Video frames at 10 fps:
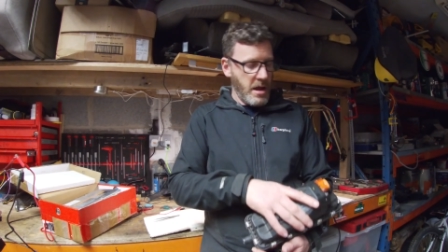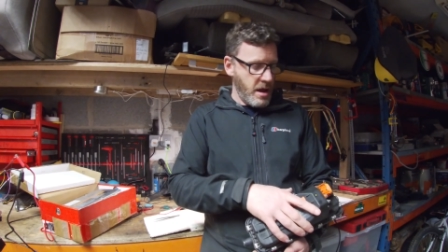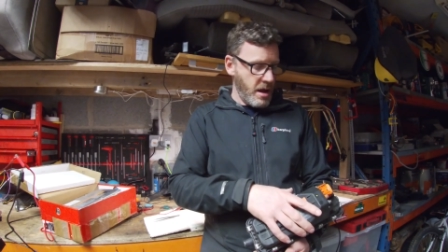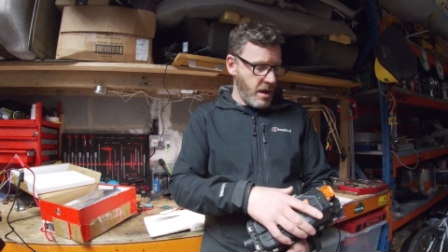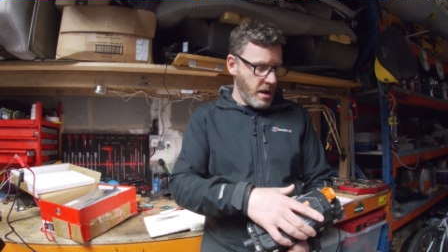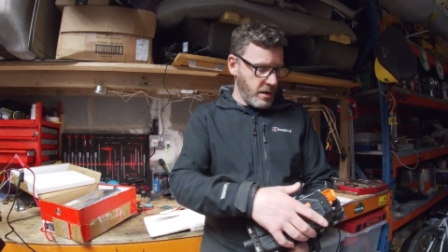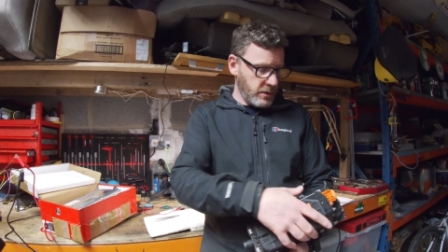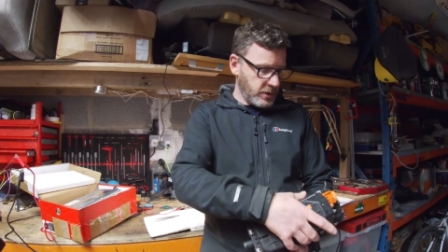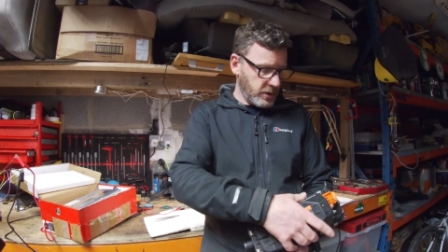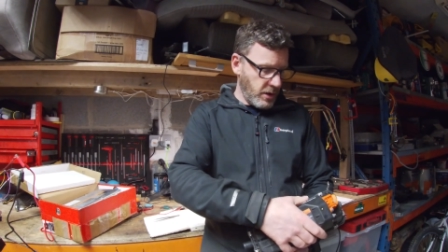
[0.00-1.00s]

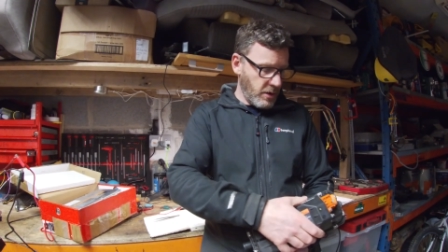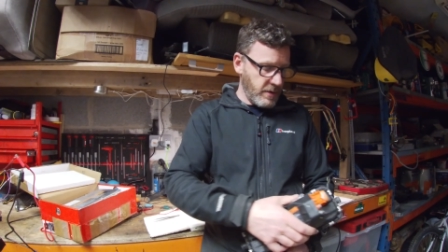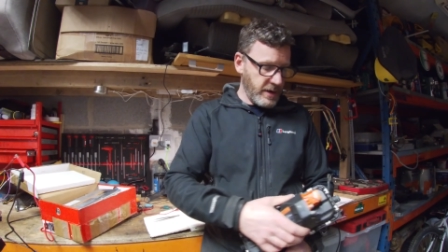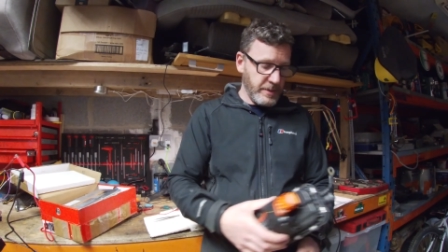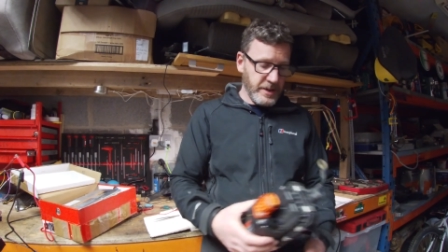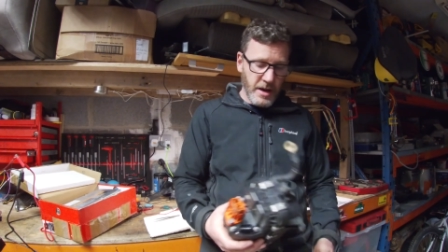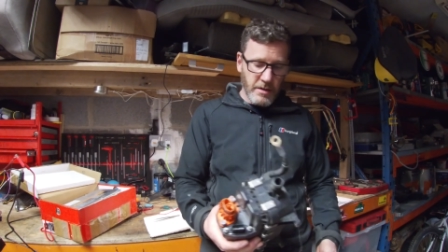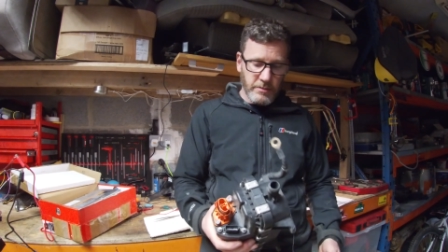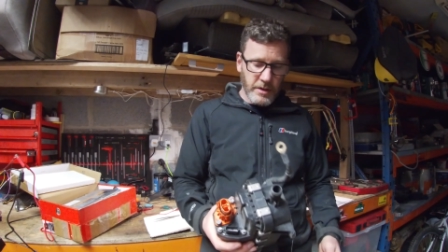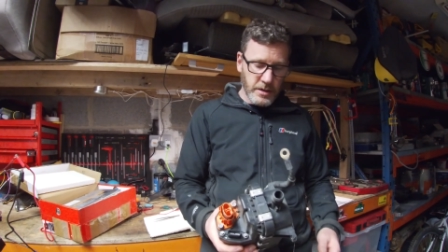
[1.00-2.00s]
And so it'll be
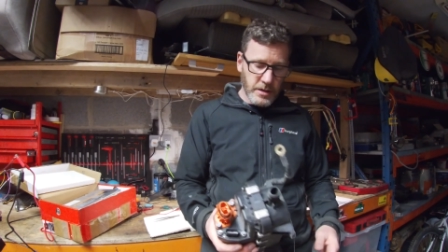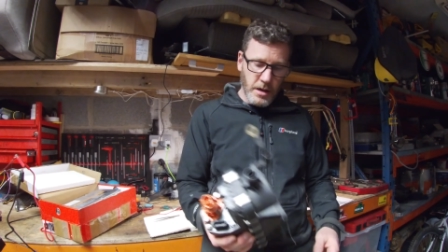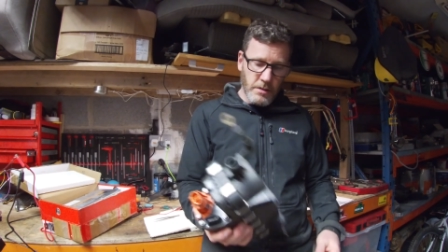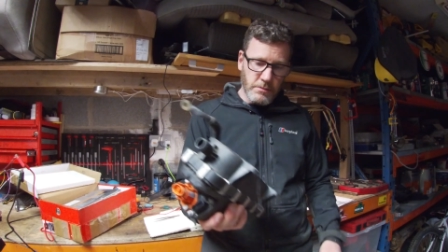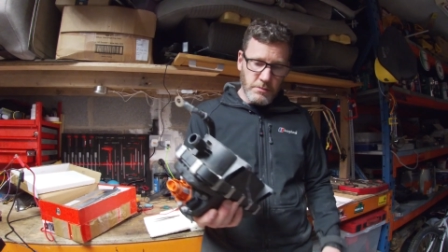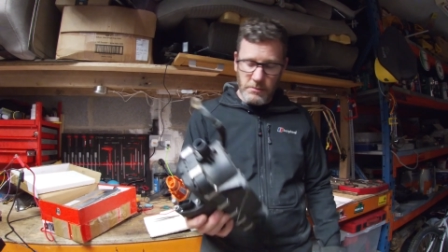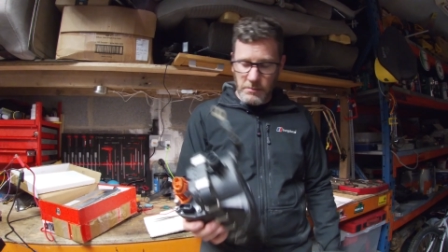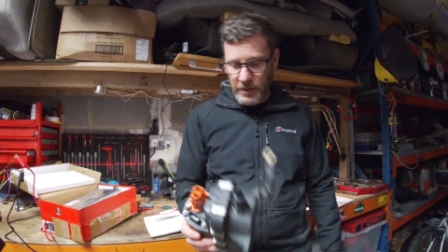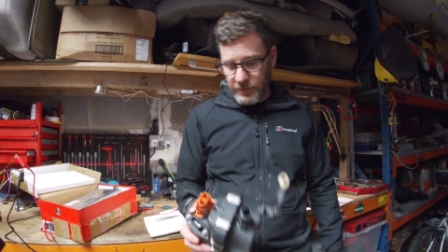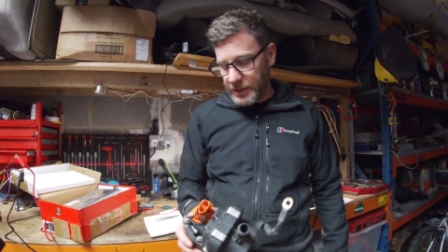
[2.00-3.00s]
there, ready to go
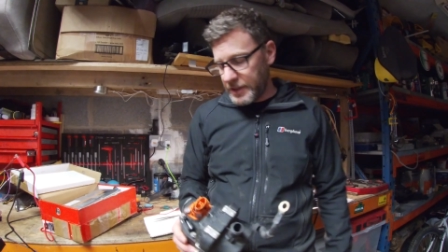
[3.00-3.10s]
whenever I